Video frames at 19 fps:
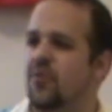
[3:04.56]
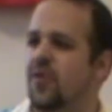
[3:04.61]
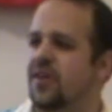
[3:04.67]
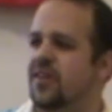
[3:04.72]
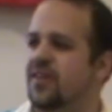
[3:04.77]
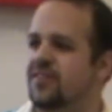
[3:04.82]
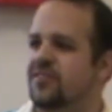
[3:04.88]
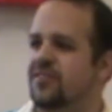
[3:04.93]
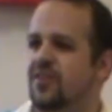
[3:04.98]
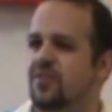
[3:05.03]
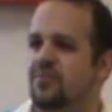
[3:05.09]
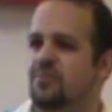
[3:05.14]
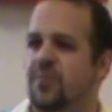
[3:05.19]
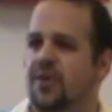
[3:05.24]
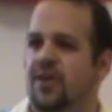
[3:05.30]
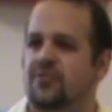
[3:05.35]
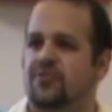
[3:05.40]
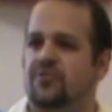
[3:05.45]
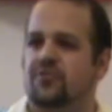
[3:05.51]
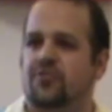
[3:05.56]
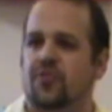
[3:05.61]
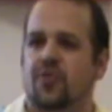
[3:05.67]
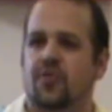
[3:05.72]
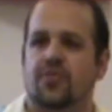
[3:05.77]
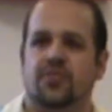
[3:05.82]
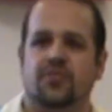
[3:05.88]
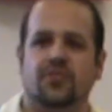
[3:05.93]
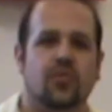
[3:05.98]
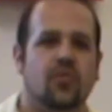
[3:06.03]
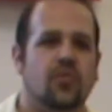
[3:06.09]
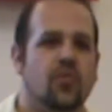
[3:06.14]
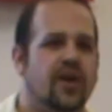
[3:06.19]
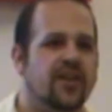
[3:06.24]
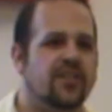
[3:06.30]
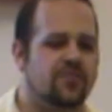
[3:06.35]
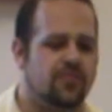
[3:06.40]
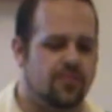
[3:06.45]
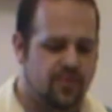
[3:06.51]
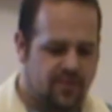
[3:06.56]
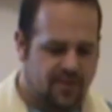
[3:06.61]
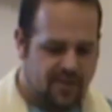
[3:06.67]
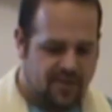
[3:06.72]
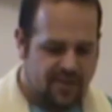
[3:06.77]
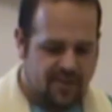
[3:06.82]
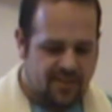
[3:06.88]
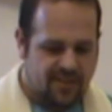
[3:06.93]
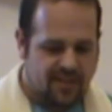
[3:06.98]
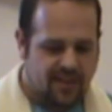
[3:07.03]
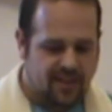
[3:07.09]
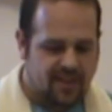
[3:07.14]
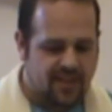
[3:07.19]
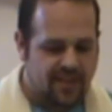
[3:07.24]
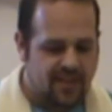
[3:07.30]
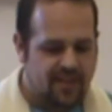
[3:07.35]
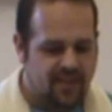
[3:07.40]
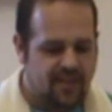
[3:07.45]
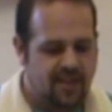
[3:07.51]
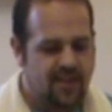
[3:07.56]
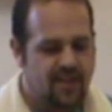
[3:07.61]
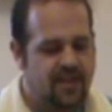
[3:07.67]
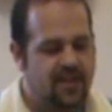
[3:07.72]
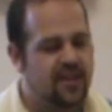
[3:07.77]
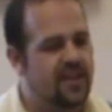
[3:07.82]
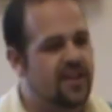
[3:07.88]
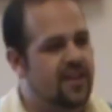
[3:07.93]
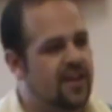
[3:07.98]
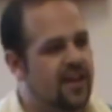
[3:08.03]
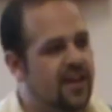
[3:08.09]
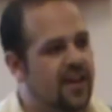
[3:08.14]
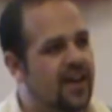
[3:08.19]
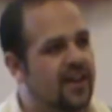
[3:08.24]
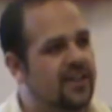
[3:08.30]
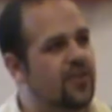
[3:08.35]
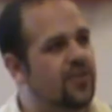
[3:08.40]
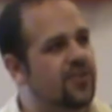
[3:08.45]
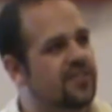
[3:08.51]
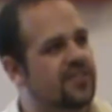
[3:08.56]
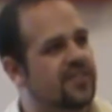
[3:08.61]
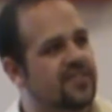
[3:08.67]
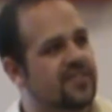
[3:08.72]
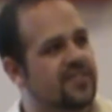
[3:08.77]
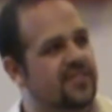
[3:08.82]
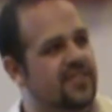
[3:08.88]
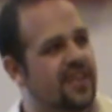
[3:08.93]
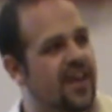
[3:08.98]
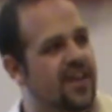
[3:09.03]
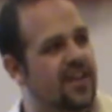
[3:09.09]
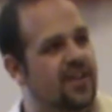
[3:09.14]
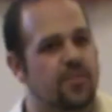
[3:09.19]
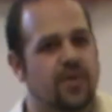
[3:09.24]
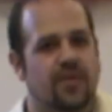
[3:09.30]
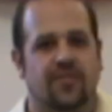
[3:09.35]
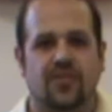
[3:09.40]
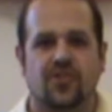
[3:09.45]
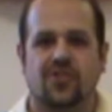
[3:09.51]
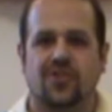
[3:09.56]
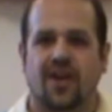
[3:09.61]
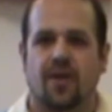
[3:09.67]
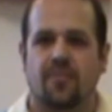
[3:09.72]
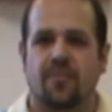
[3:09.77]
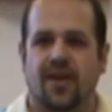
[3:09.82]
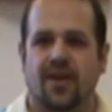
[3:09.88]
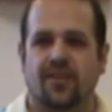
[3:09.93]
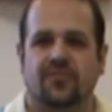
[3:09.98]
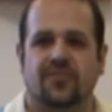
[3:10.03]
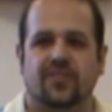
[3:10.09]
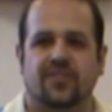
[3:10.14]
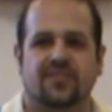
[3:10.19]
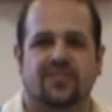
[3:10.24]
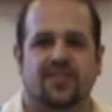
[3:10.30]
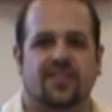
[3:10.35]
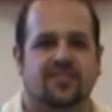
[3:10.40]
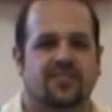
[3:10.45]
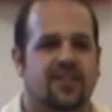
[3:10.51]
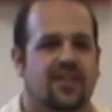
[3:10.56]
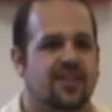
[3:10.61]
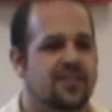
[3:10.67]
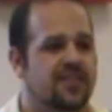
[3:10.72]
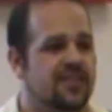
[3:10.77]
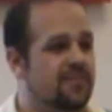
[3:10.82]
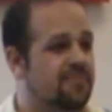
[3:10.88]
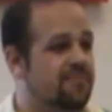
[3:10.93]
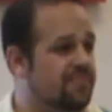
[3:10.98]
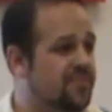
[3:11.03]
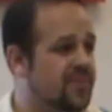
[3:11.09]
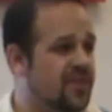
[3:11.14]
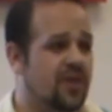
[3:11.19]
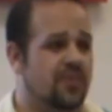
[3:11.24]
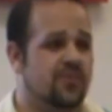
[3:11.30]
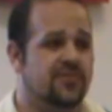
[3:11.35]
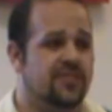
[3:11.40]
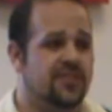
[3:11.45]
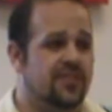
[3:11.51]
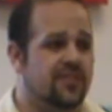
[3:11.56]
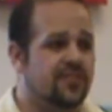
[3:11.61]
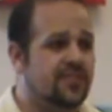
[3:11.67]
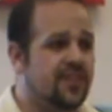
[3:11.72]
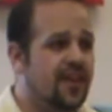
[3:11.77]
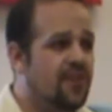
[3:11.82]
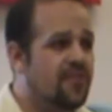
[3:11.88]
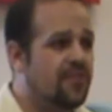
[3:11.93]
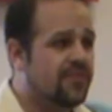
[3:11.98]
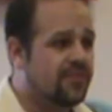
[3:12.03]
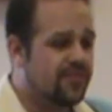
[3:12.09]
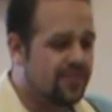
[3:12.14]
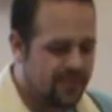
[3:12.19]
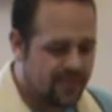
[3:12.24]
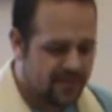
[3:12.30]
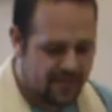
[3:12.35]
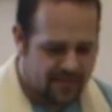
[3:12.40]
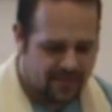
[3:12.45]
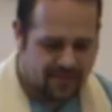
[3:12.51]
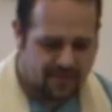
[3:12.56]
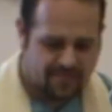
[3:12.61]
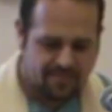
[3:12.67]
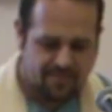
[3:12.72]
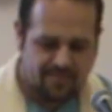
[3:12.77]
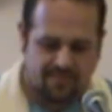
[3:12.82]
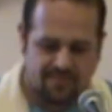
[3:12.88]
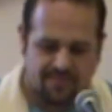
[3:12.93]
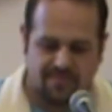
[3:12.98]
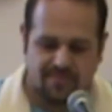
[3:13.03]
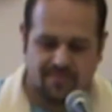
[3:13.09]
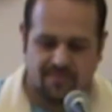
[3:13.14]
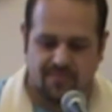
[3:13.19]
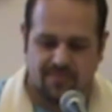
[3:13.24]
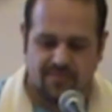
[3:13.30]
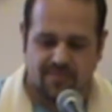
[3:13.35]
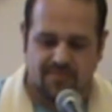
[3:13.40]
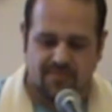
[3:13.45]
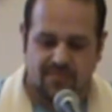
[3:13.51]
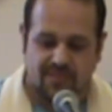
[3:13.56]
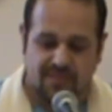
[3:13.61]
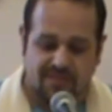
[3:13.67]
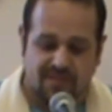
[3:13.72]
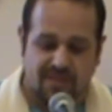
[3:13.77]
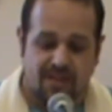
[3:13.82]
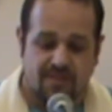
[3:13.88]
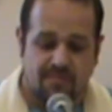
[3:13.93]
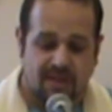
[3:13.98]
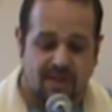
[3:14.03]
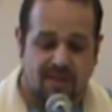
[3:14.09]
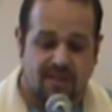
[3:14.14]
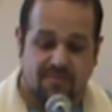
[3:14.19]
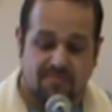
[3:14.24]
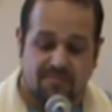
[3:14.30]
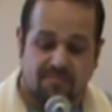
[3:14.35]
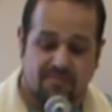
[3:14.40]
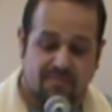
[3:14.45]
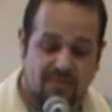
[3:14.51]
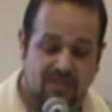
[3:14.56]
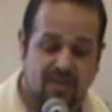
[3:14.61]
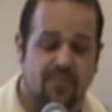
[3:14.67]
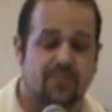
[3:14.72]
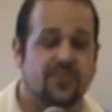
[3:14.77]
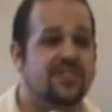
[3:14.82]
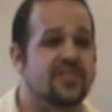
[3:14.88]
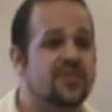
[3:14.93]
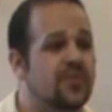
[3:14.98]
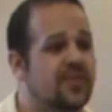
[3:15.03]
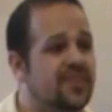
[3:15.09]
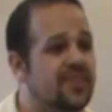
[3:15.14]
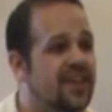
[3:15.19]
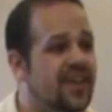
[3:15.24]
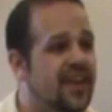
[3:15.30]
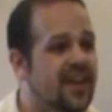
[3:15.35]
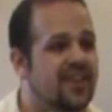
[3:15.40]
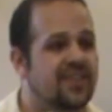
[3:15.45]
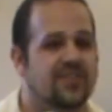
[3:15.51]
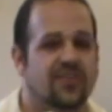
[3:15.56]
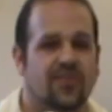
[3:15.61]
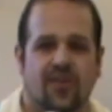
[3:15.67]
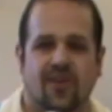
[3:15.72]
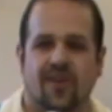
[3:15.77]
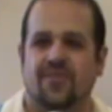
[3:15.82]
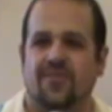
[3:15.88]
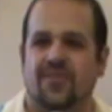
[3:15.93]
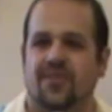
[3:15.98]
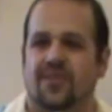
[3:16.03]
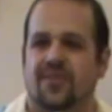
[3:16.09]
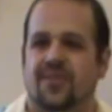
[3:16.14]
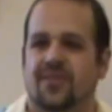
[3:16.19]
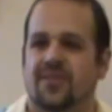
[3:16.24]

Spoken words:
one, as our bus drove through Whitesburg, Kentucky, I noticed a sign above a shop entrance that said, "Come see yourself." The sign meant, come see what they had to offer.